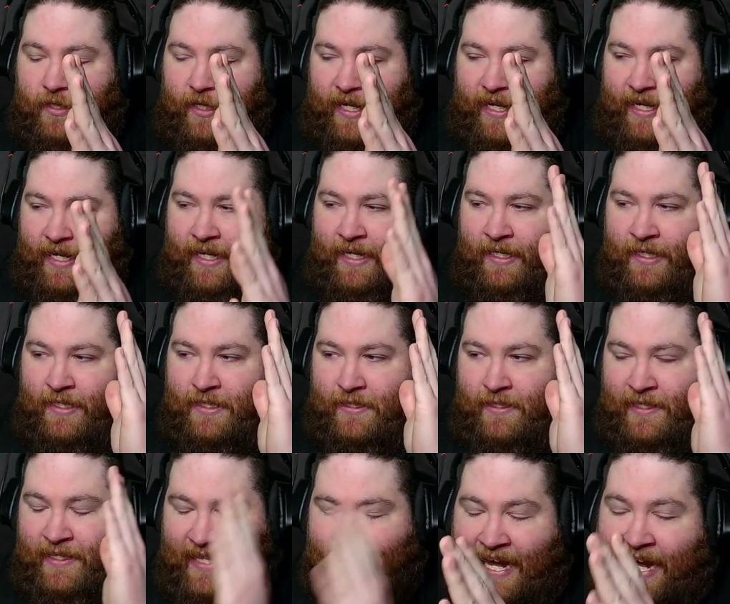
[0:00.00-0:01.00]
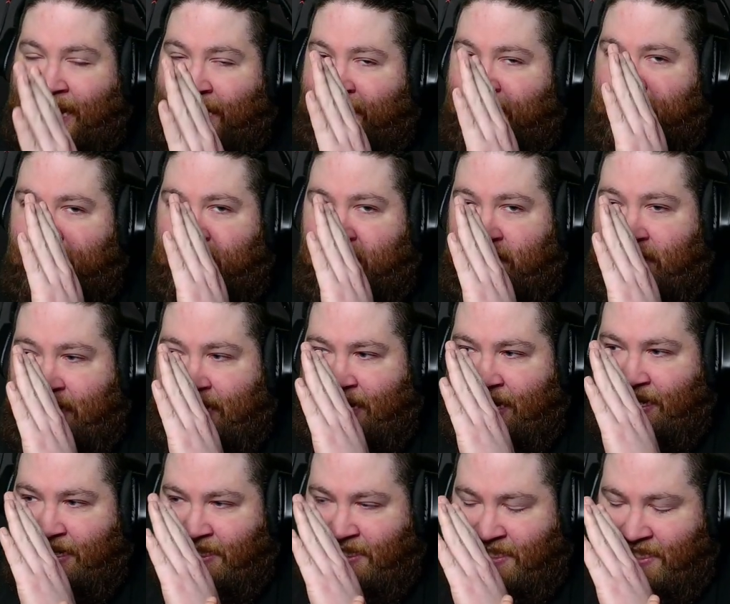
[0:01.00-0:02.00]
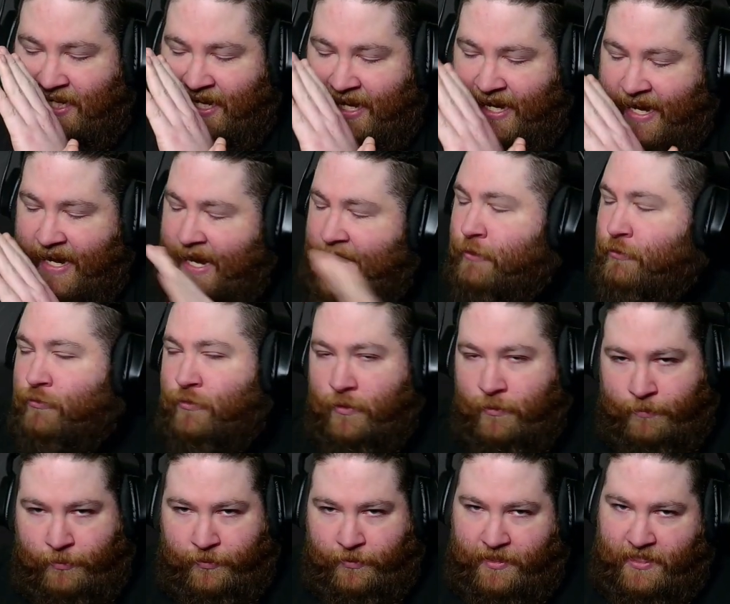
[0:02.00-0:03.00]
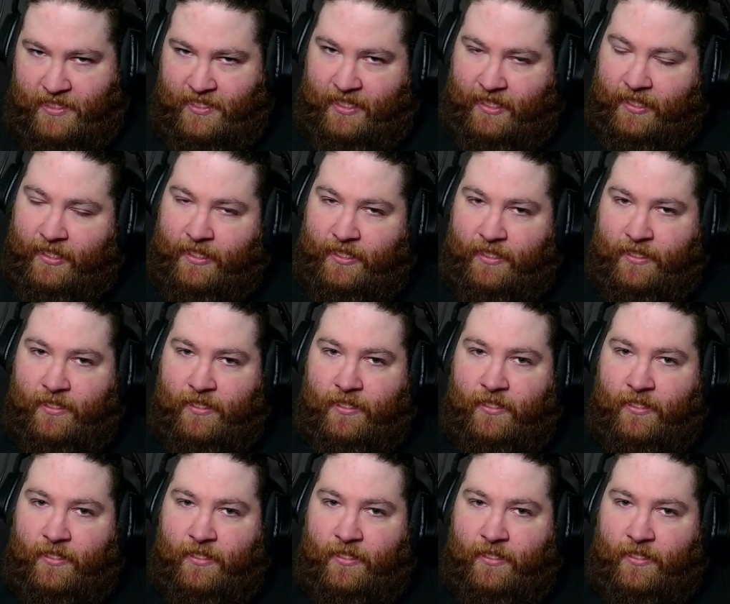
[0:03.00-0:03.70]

And that is a terrible design.